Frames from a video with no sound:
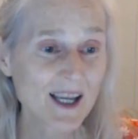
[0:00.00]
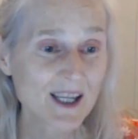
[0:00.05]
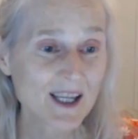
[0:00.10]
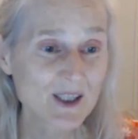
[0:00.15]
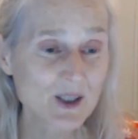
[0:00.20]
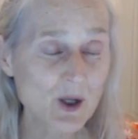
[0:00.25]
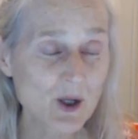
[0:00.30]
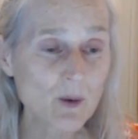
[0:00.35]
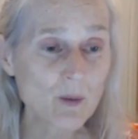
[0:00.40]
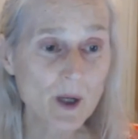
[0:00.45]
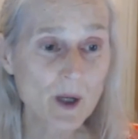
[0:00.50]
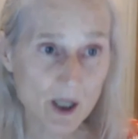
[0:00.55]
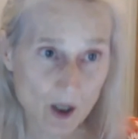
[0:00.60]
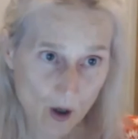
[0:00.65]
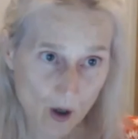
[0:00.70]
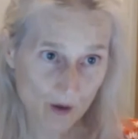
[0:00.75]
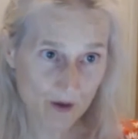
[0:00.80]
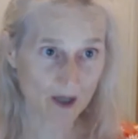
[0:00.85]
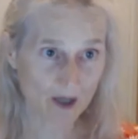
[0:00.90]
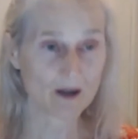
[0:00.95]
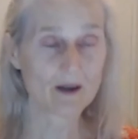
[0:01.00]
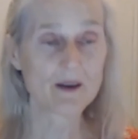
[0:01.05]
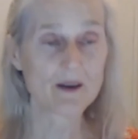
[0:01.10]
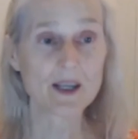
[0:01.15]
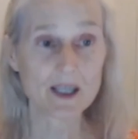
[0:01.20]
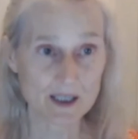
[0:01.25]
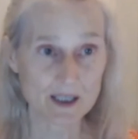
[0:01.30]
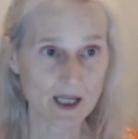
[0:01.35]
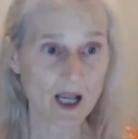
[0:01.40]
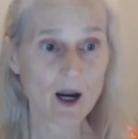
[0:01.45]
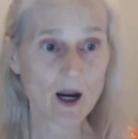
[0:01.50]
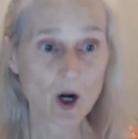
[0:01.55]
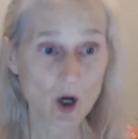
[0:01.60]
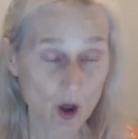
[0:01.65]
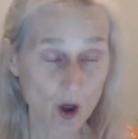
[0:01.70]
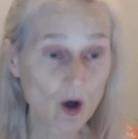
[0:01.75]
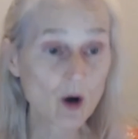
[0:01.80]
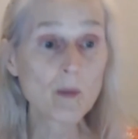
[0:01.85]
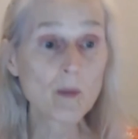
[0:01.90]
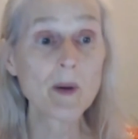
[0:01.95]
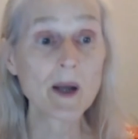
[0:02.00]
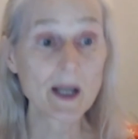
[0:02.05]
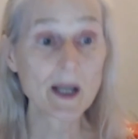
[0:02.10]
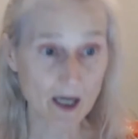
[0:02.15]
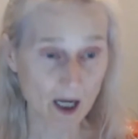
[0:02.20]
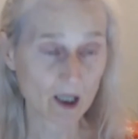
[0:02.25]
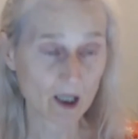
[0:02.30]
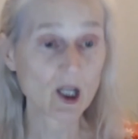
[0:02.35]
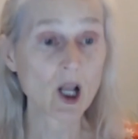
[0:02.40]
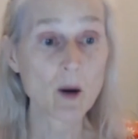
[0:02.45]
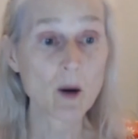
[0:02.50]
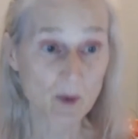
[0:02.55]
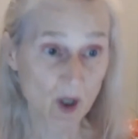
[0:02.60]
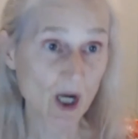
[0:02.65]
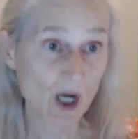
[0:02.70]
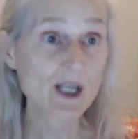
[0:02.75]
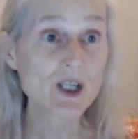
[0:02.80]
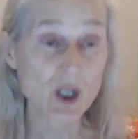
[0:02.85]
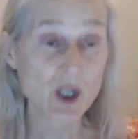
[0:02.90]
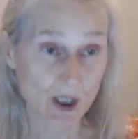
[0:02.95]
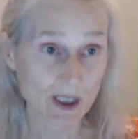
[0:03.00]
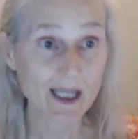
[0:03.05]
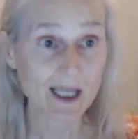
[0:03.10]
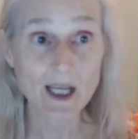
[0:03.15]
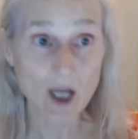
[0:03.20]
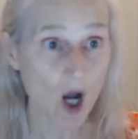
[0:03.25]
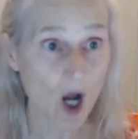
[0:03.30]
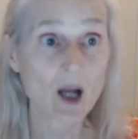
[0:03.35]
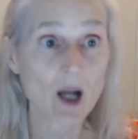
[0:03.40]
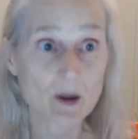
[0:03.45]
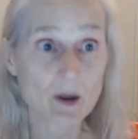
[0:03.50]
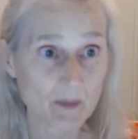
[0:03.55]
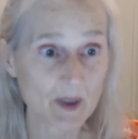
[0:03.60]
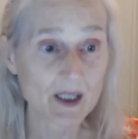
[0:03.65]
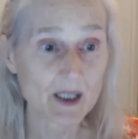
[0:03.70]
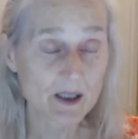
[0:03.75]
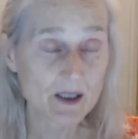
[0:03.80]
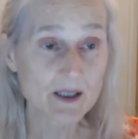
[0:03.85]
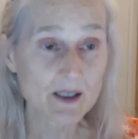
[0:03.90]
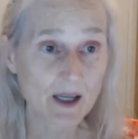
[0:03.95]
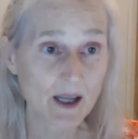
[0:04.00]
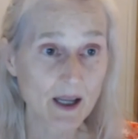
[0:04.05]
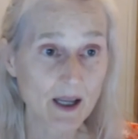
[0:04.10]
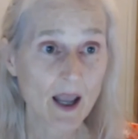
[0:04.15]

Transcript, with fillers: So we know there are these urban agglomeration economies,